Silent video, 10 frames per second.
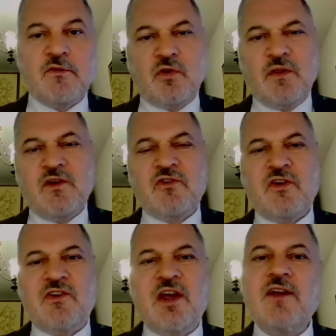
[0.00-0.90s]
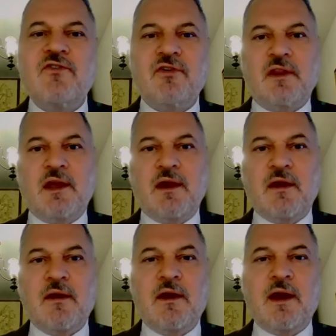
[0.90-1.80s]
So there's a tension
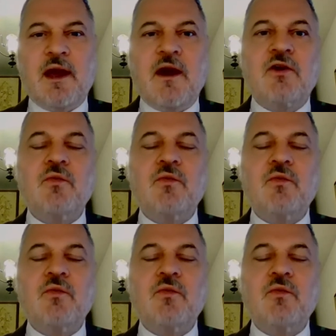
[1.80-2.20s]
there. How